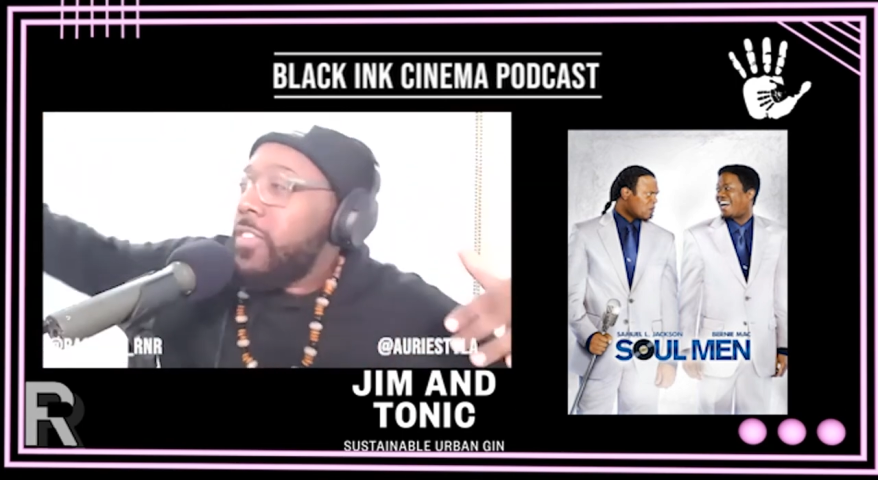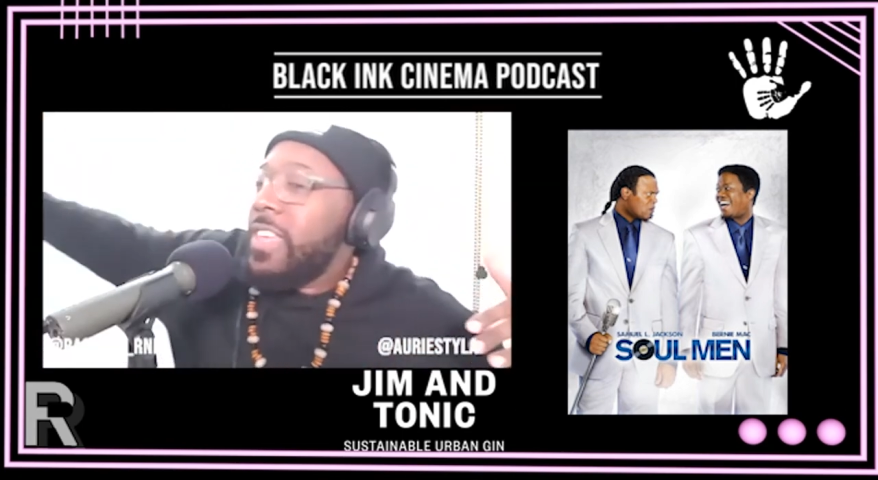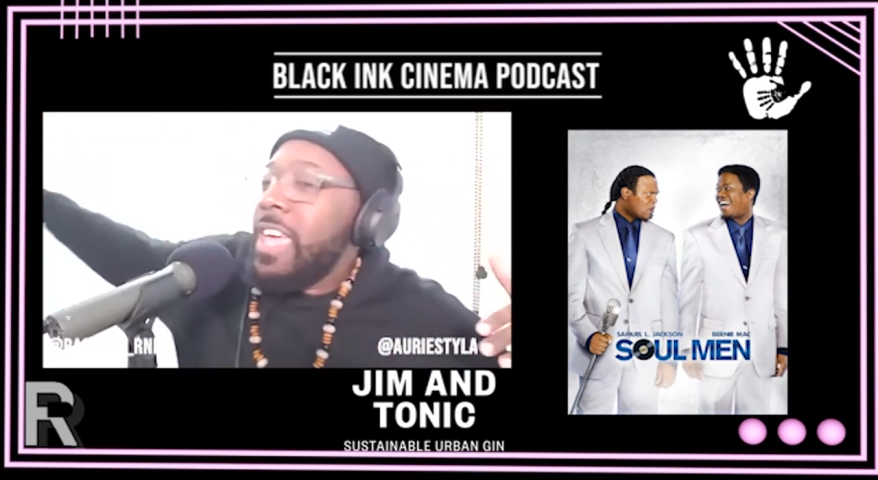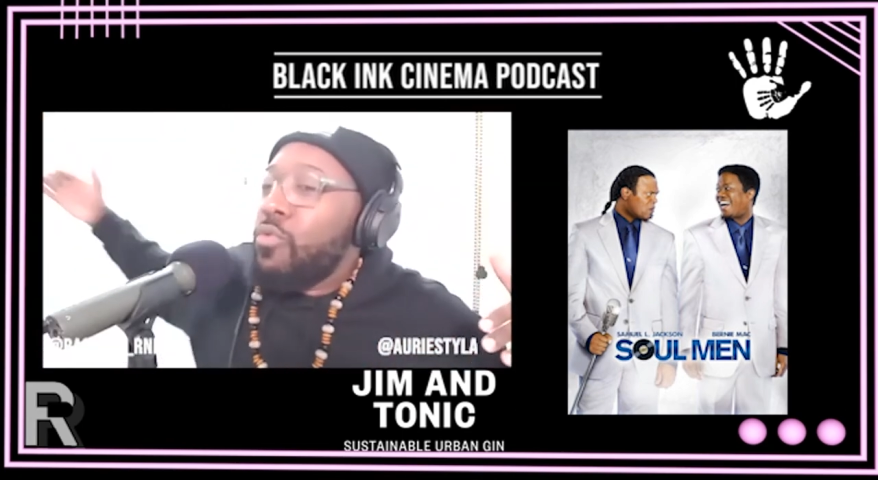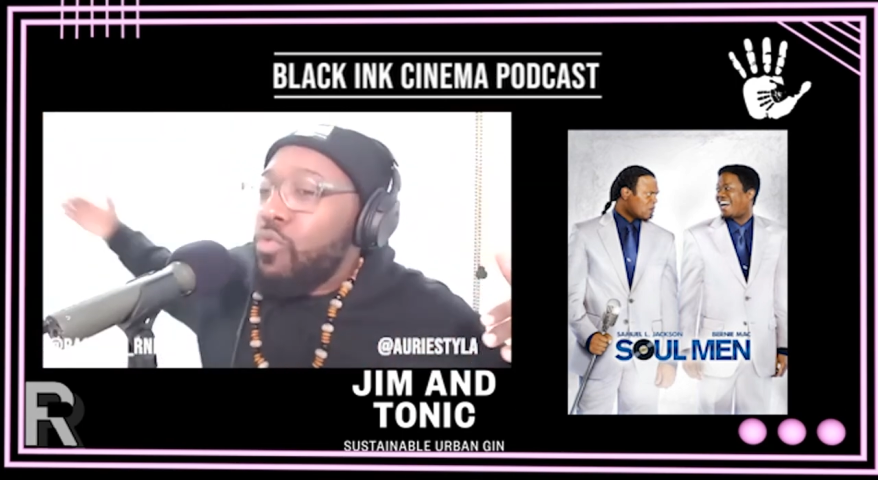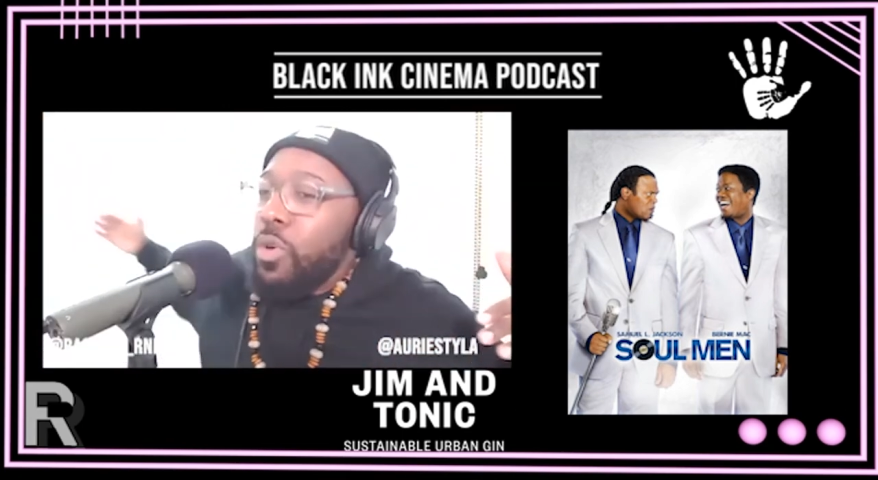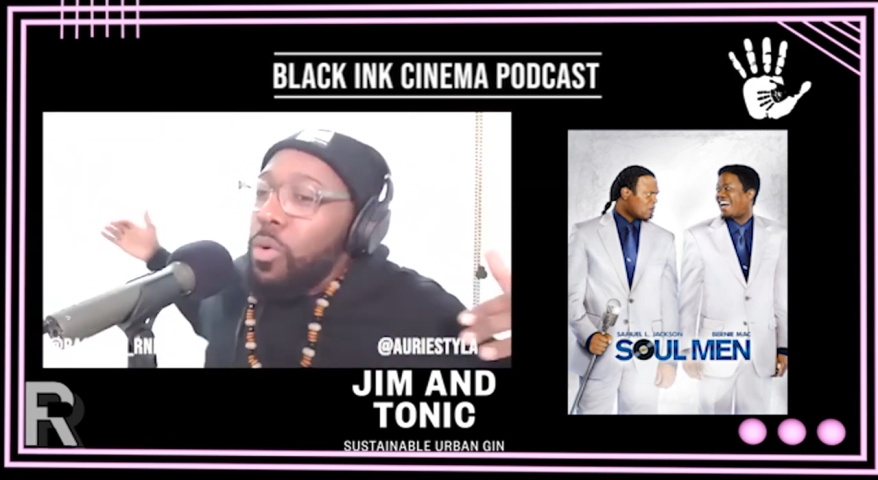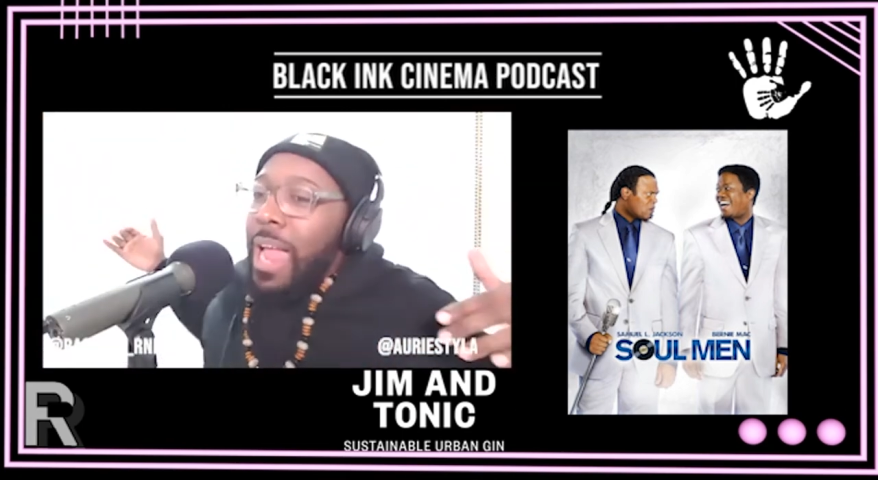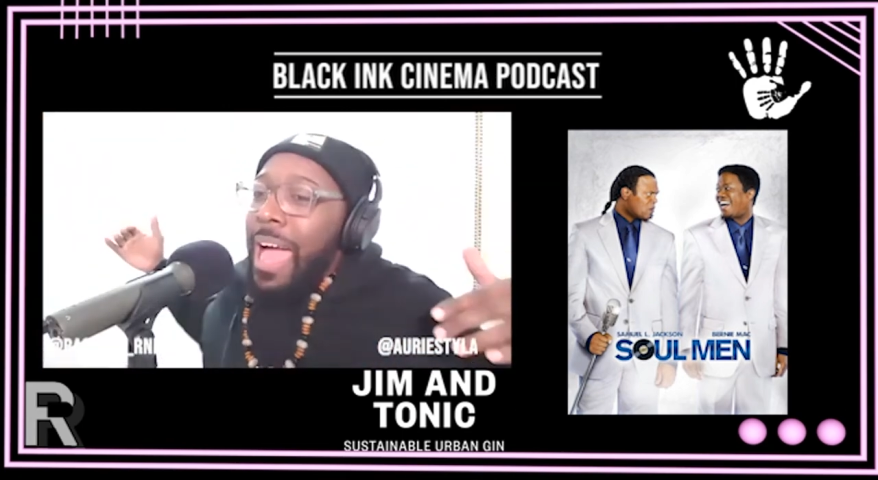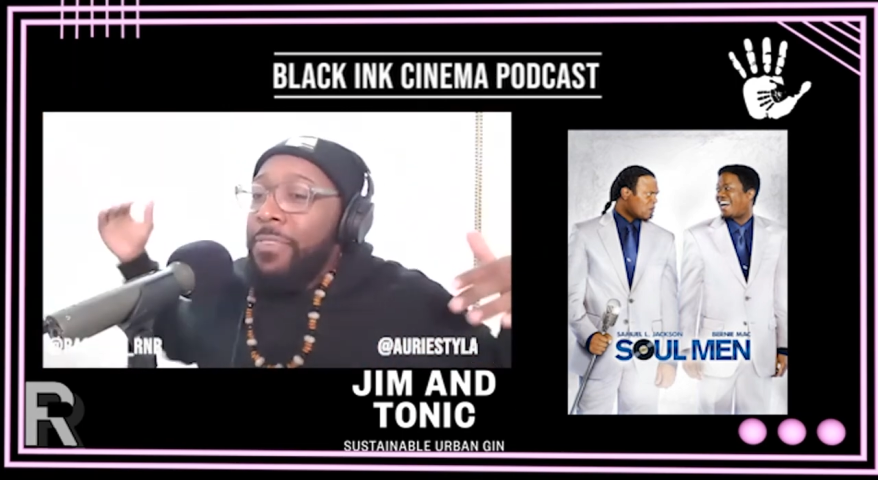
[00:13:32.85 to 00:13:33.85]
see in real
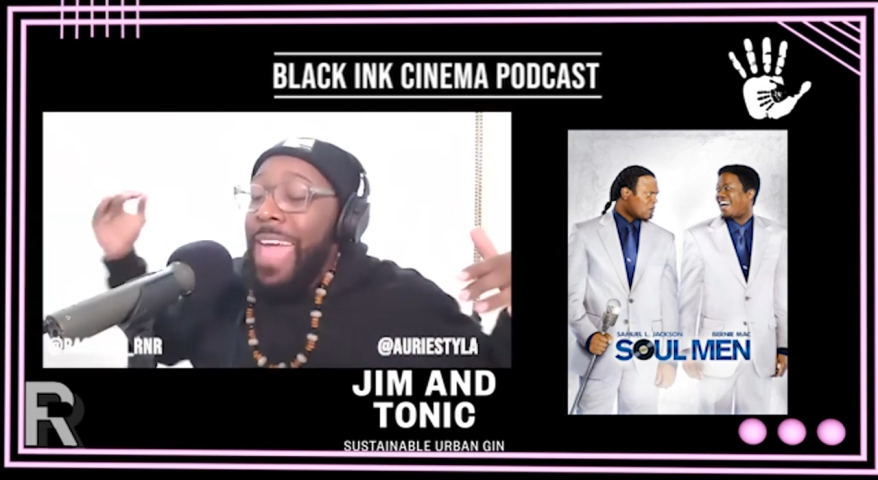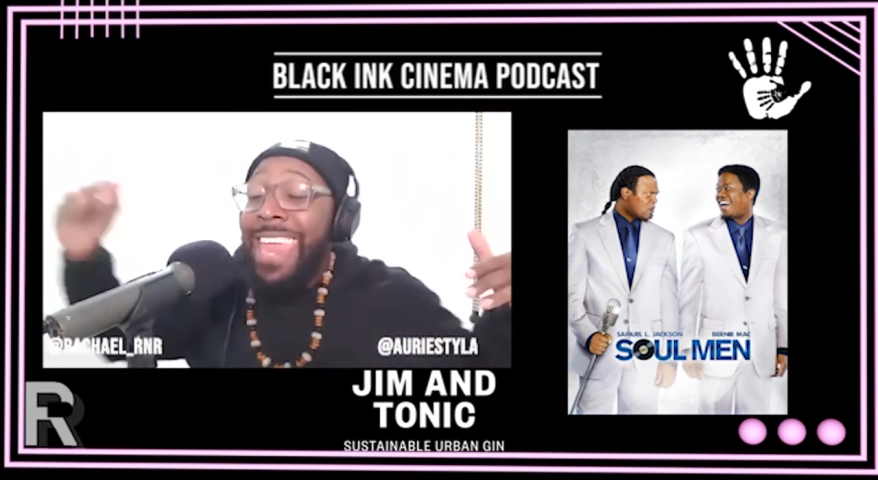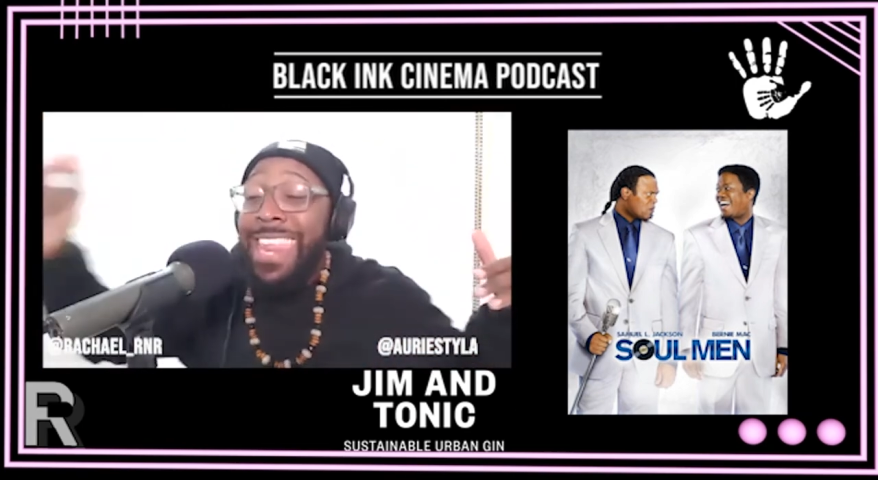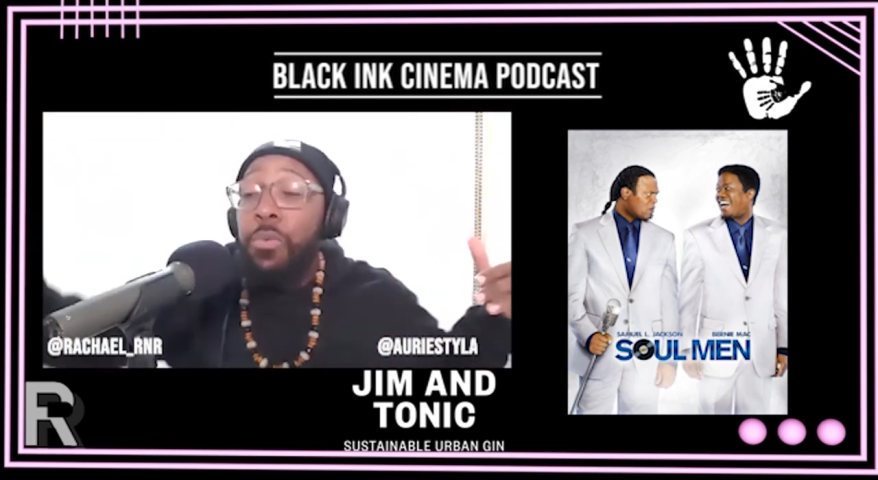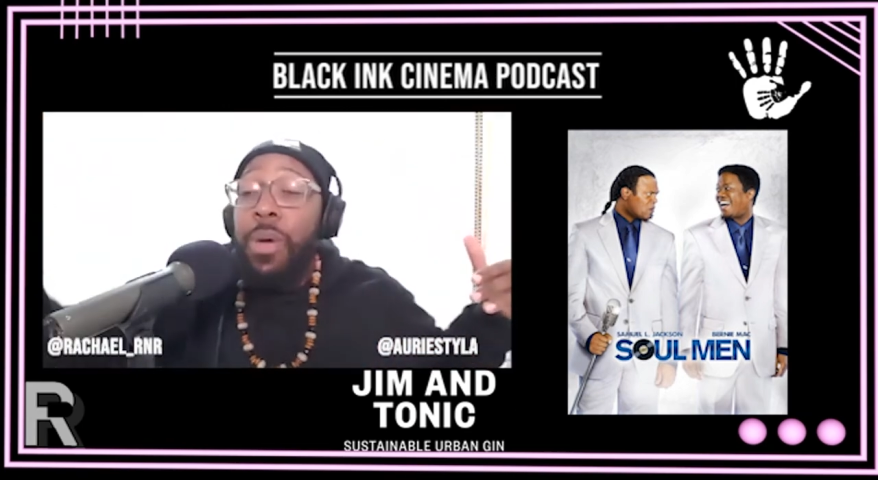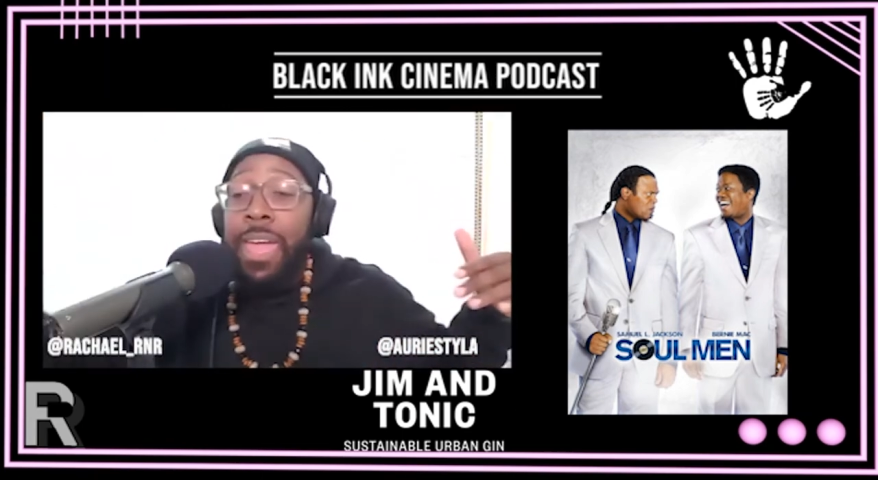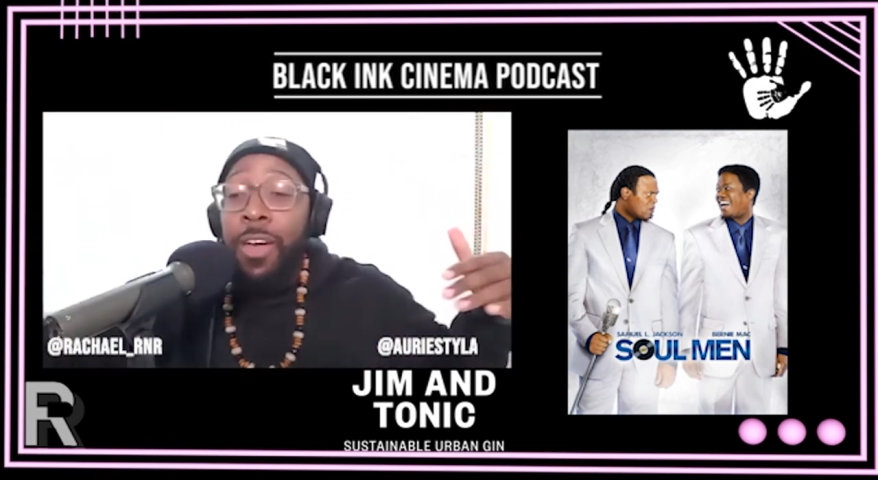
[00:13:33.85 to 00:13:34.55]
life anyway